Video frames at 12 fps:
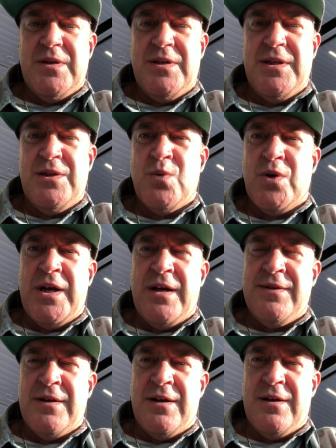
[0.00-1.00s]
Get the word
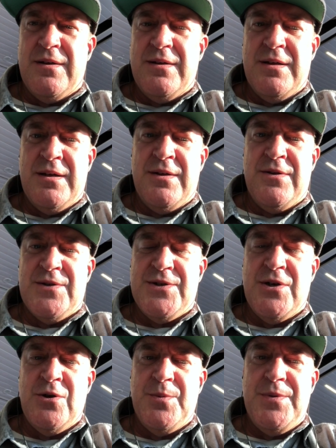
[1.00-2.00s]
out there.
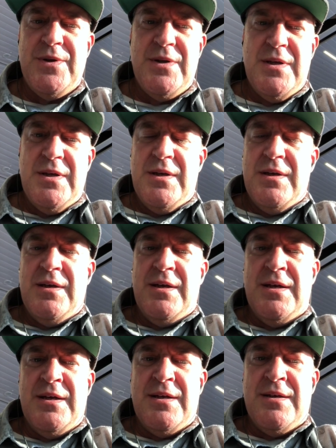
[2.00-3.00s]
There's hope.
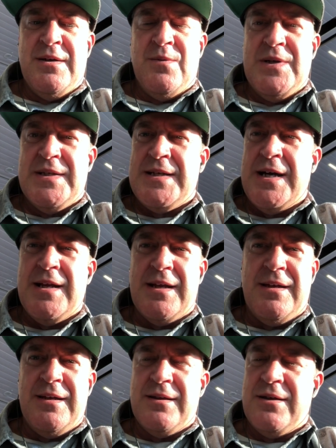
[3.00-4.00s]
And we just got to
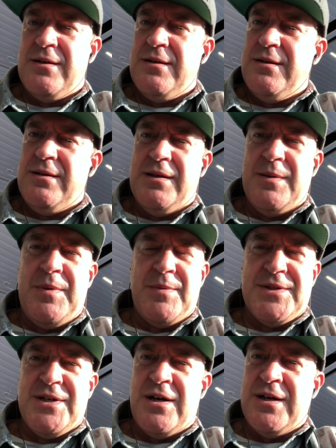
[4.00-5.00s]
get
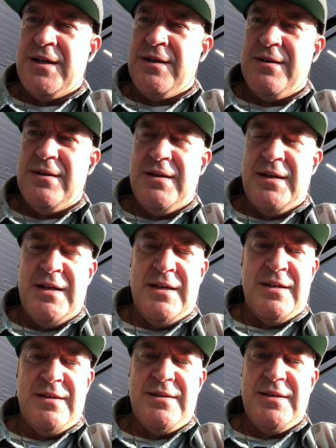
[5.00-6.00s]
people talking
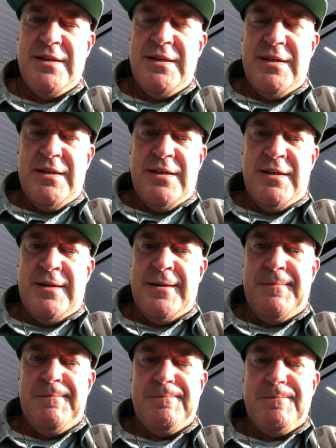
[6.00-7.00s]
and
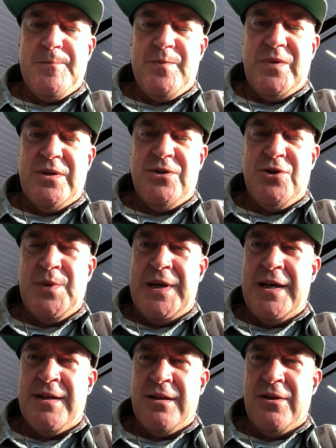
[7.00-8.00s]
do what we
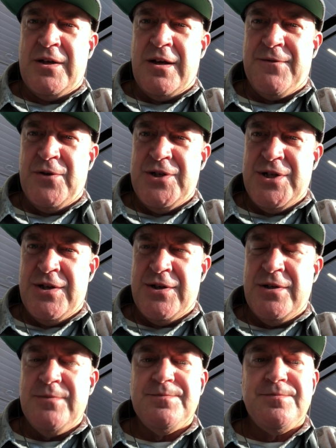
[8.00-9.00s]
can to look out for each
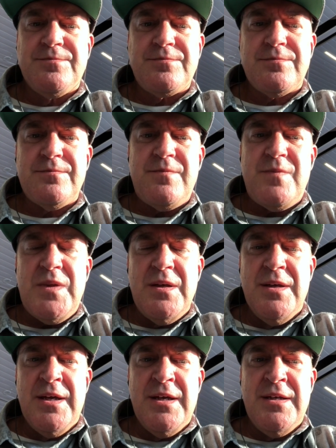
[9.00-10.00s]
other.
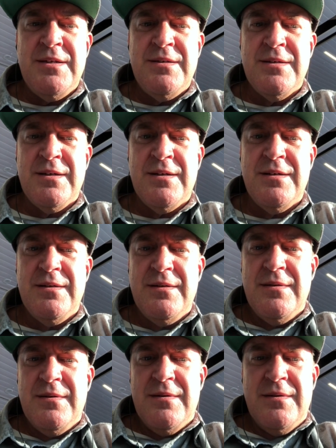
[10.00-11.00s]
And
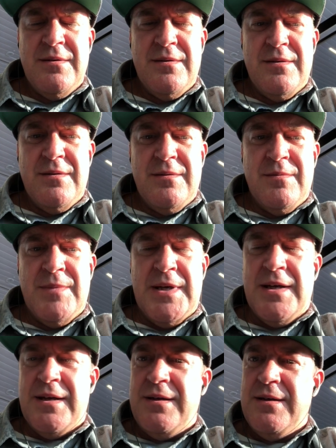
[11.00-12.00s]

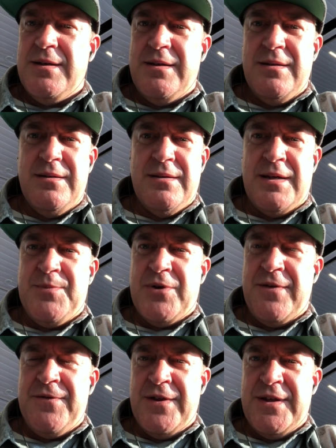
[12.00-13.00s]
man, I
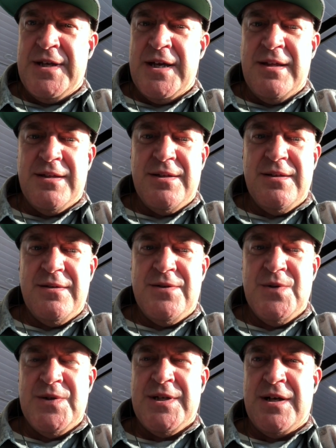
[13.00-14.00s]
pray for the day that
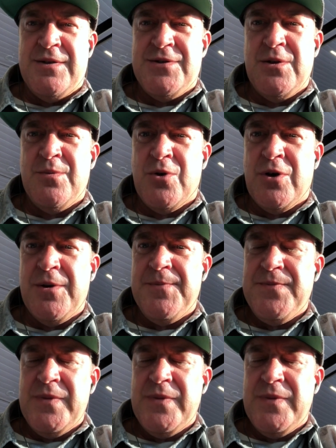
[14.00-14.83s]
suicide is no more.